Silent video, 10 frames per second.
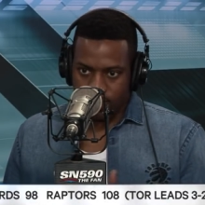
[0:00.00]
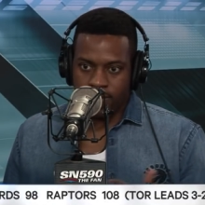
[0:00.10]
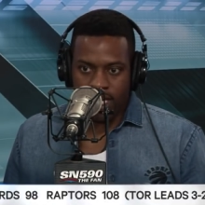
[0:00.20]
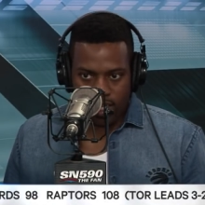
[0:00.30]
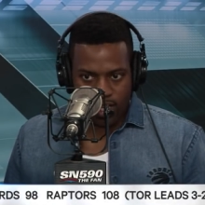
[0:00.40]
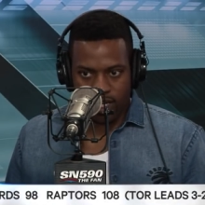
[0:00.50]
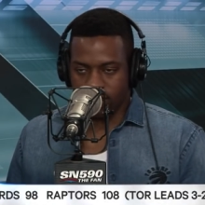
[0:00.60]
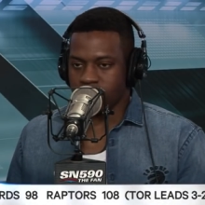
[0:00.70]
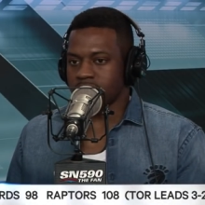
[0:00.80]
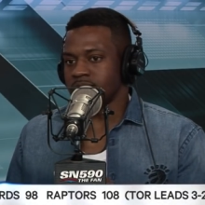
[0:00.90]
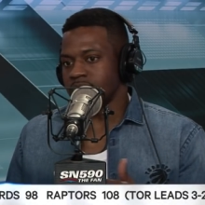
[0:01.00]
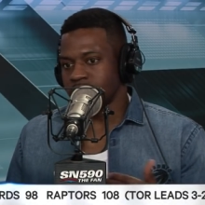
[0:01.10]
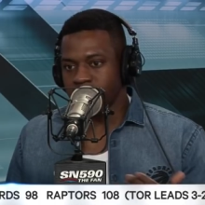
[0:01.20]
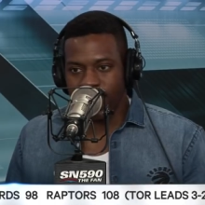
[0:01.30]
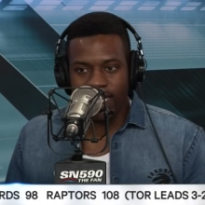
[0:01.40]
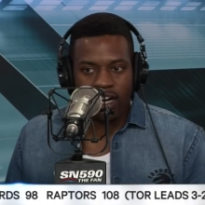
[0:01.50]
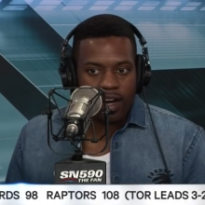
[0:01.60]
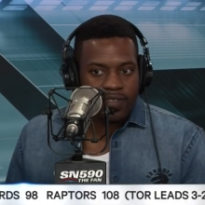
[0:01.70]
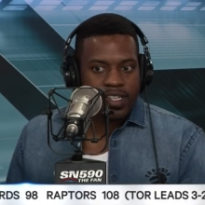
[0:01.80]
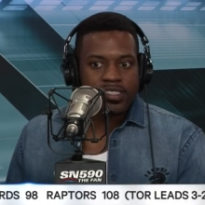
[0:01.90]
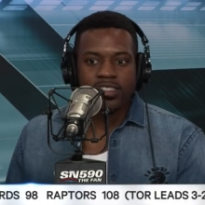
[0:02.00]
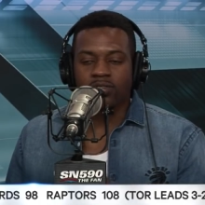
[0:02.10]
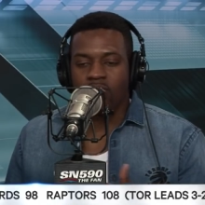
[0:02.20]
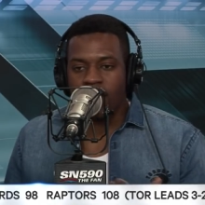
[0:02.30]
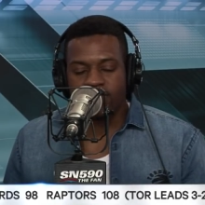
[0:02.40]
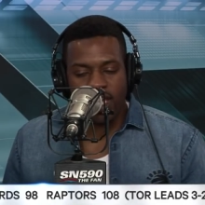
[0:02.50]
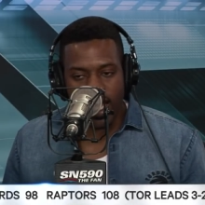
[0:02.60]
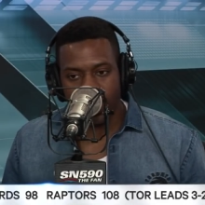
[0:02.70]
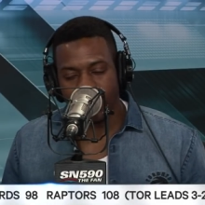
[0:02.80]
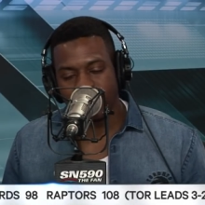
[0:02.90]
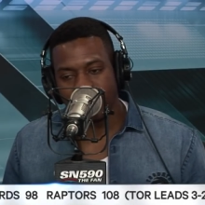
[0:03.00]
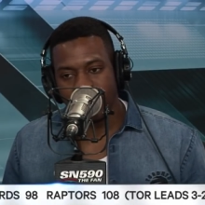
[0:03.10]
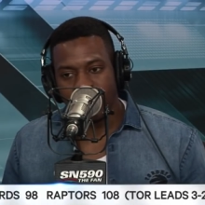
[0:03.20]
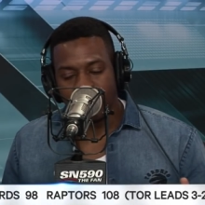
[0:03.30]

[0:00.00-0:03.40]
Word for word: media and league office and refs hate us.